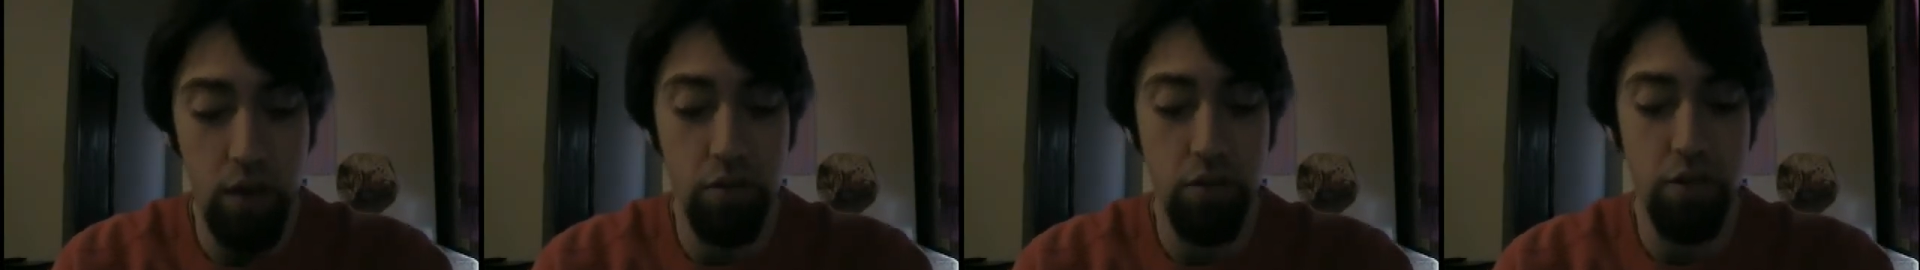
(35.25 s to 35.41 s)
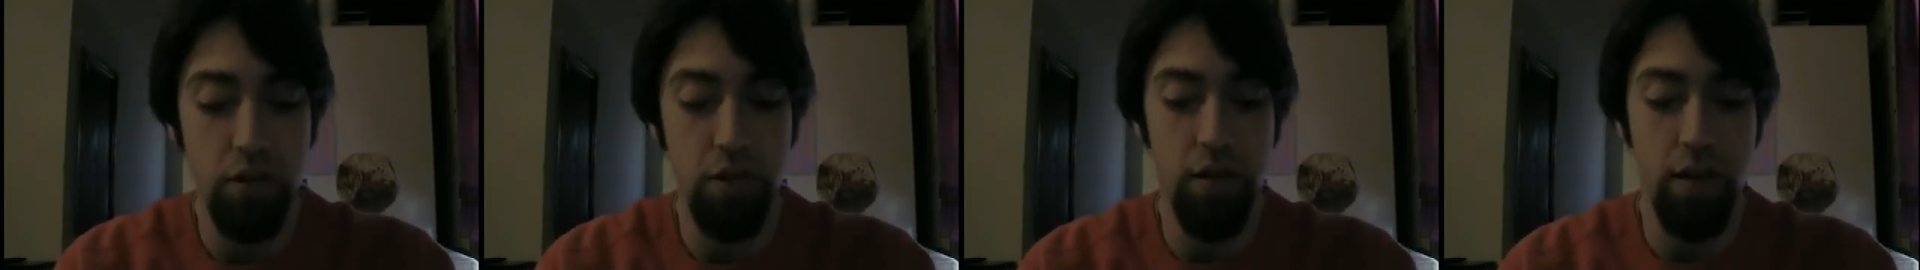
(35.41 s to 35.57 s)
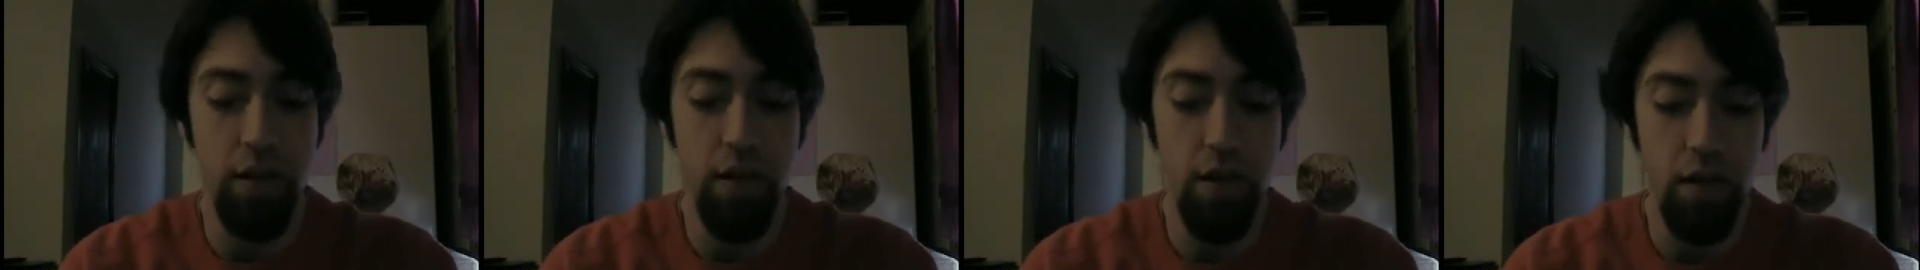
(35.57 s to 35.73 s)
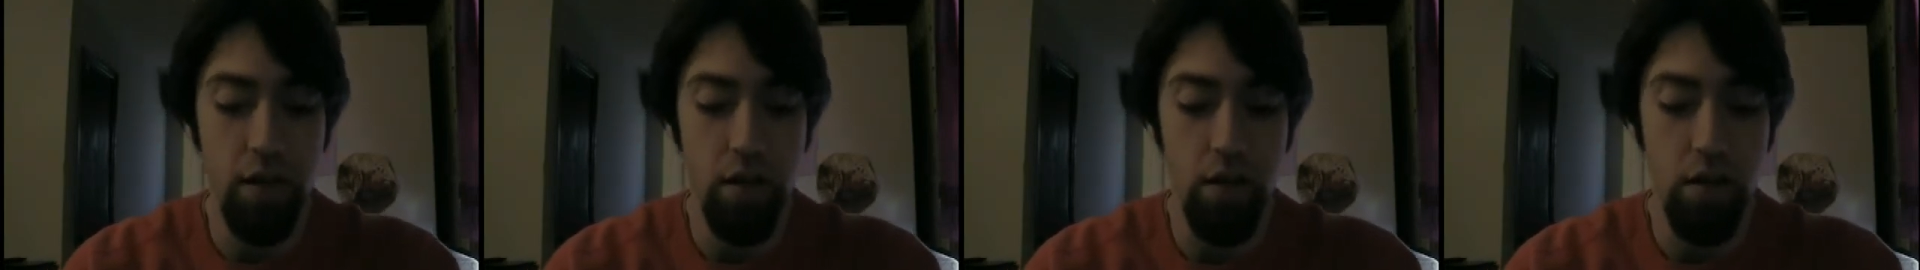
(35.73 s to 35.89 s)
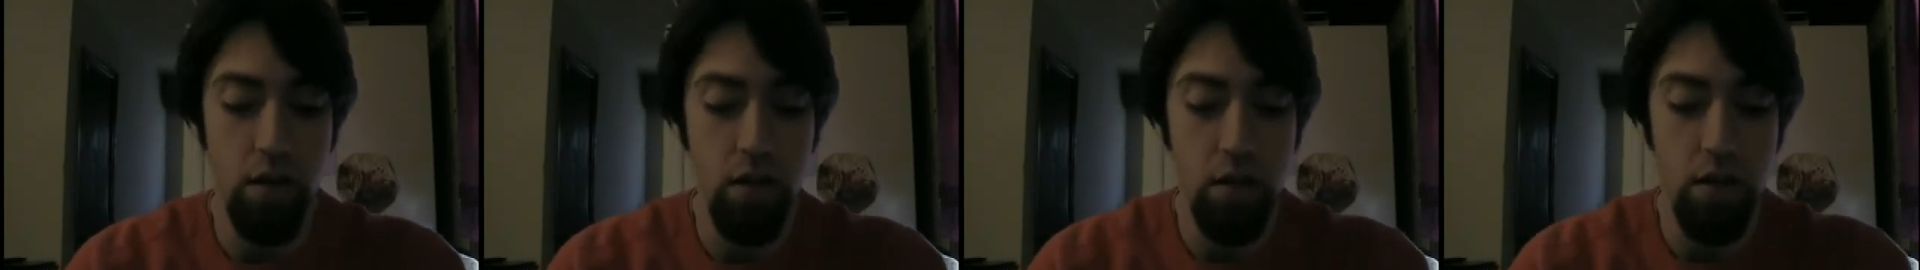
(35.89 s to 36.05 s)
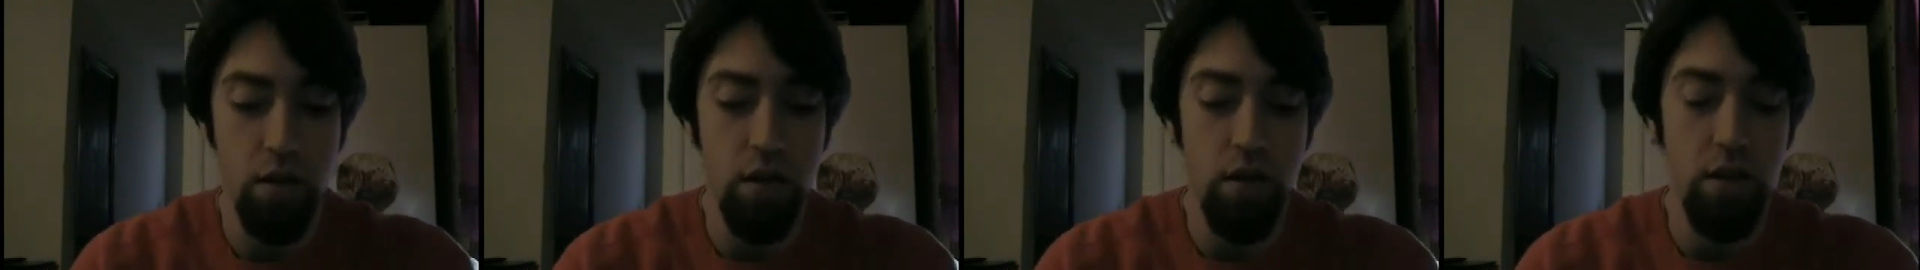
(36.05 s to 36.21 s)

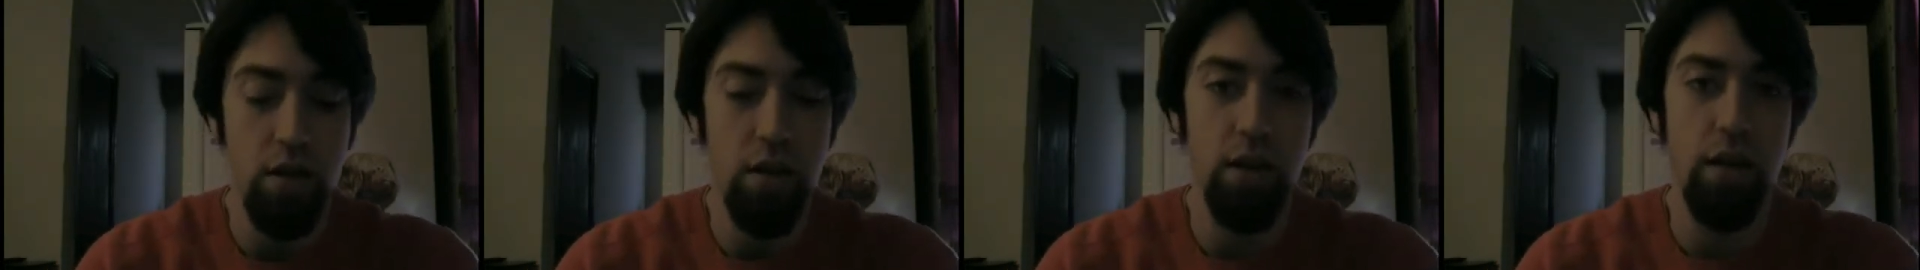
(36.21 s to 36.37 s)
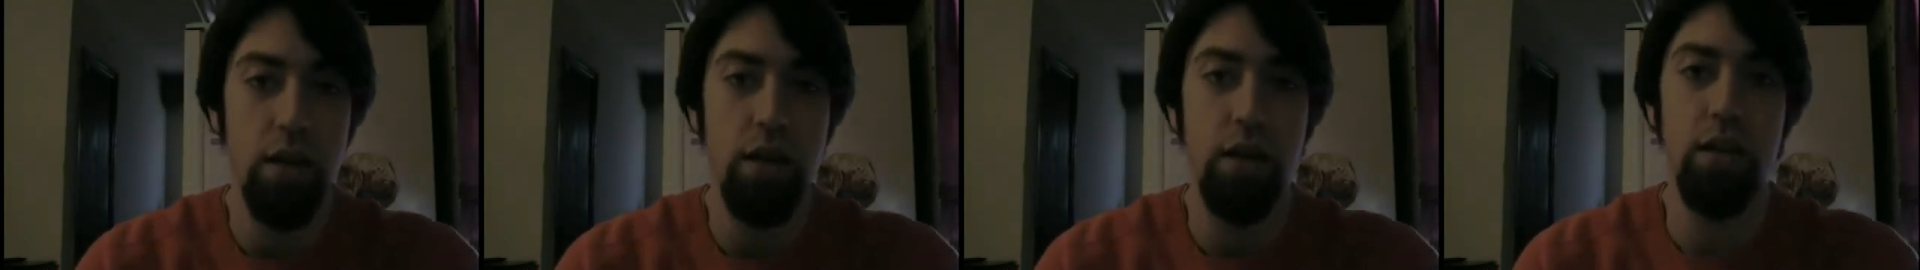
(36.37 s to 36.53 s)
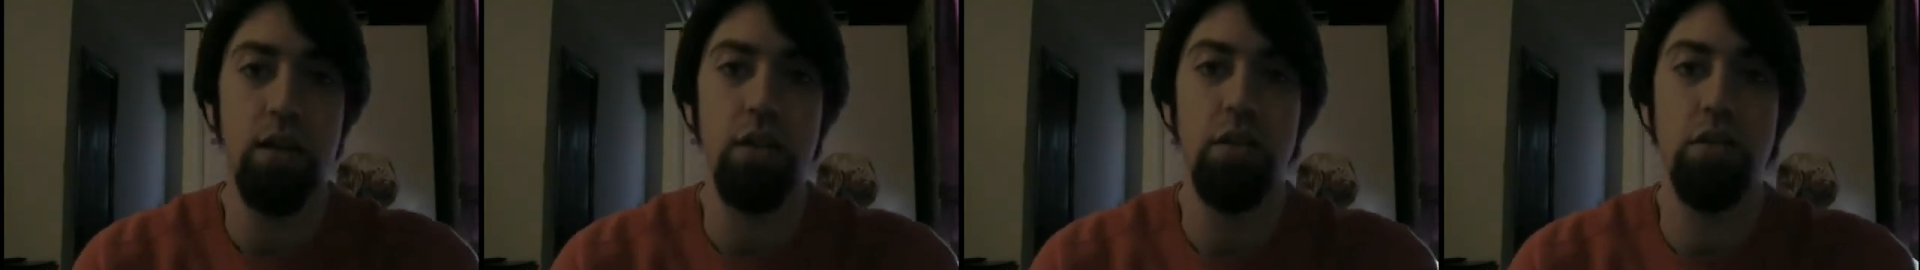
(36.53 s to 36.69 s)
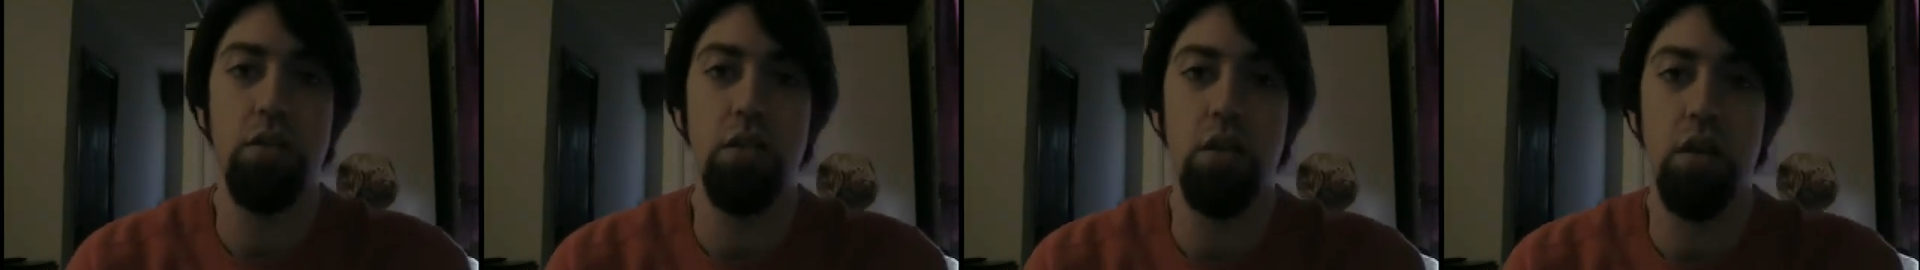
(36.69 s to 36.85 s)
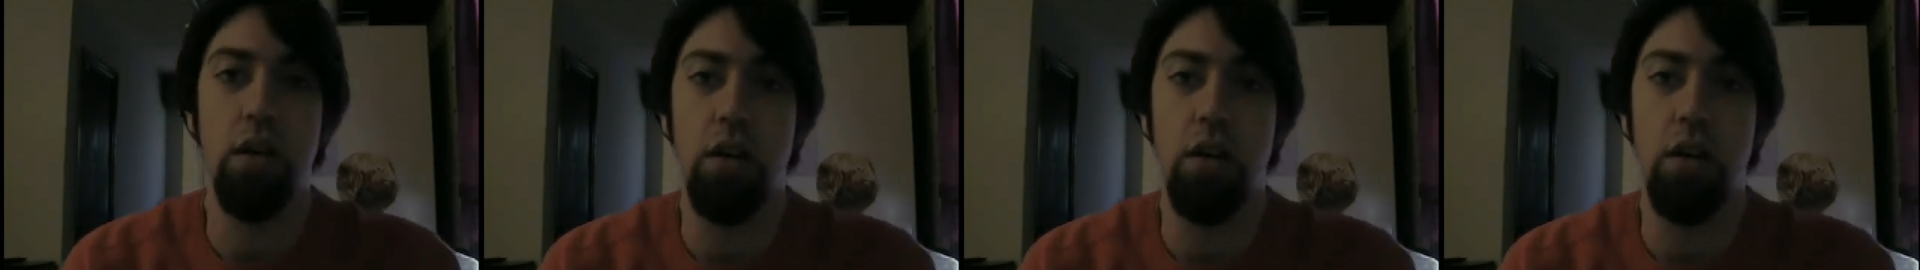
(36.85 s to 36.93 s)
Today is